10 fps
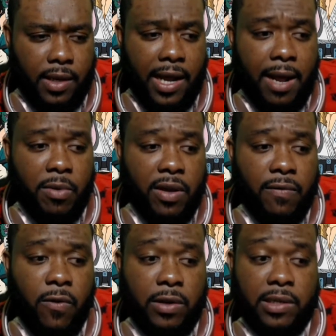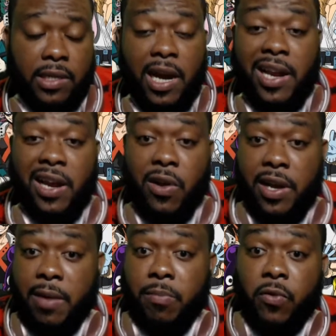And I'm looking forward to see how they're going
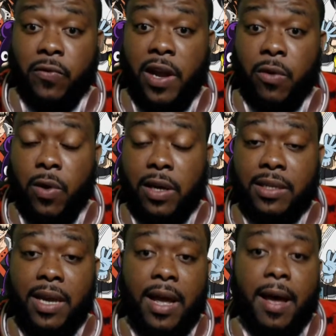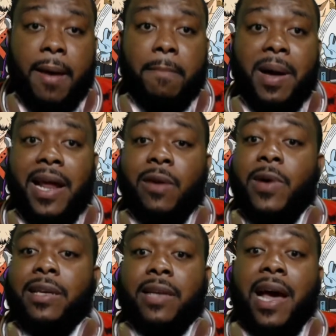to improve their quirks. But
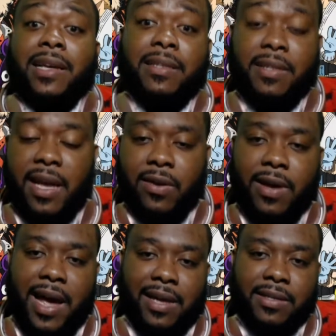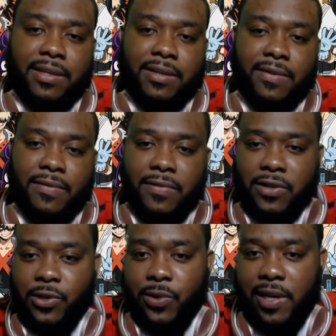anyways, guys, thank you guys for
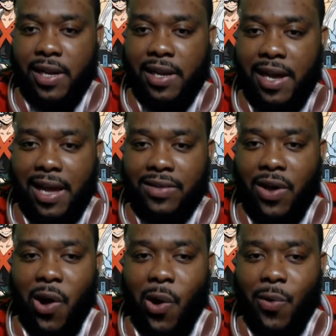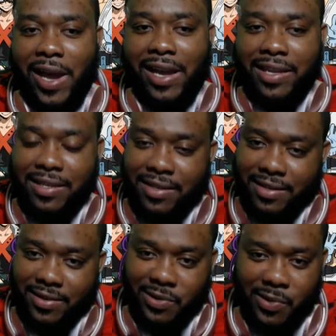tuning in. As
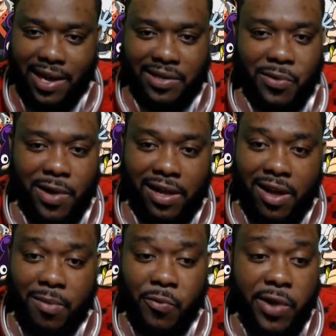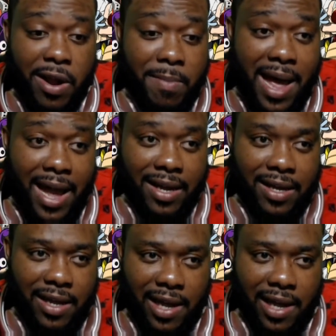always, you guys are welcome. We are back